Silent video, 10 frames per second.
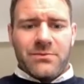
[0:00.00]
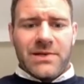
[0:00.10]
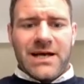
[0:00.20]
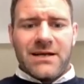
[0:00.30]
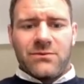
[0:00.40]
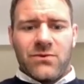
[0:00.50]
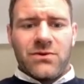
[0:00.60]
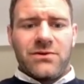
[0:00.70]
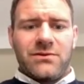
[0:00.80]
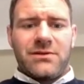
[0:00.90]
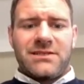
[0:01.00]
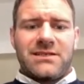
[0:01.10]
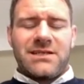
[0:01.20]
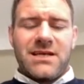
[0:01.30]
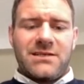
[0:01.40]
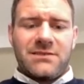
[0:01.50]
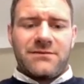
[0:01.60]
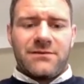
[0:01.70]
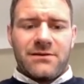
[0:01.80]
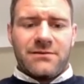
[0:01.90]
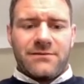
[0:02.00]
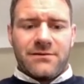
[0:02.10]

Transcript: We hadn't won the Six Nations for